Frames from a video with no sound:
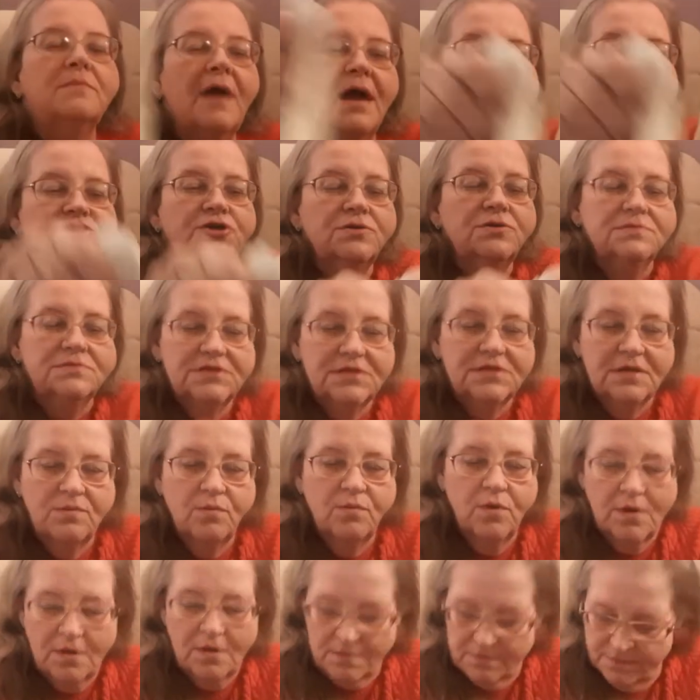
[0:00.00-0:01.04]
as you can see,
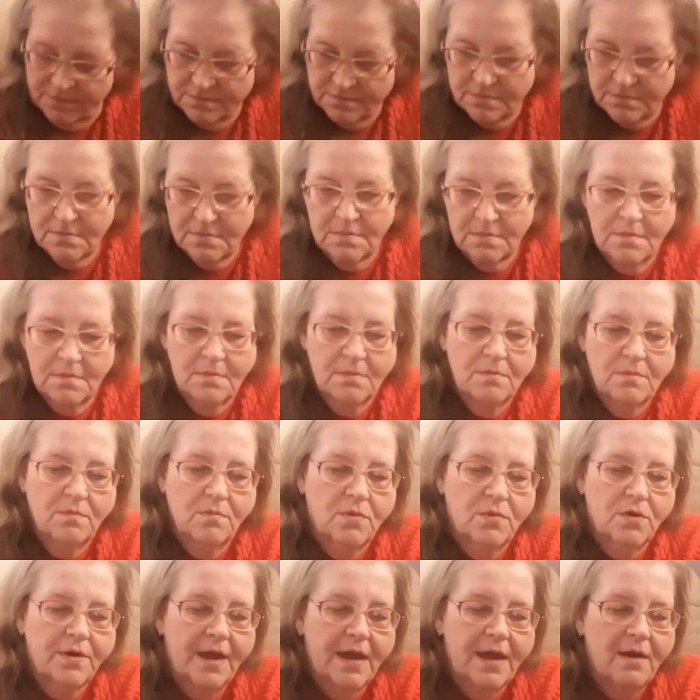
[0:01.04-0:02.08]
we're,
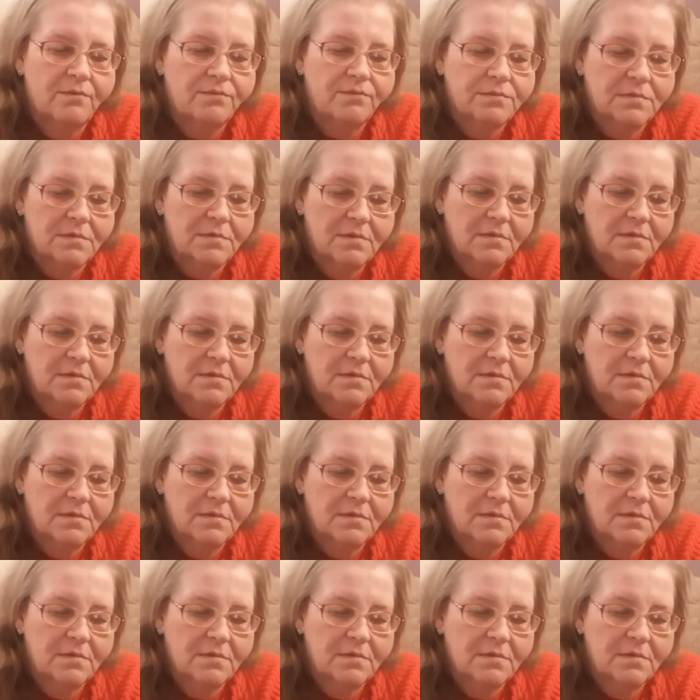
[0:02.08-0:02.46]
we're down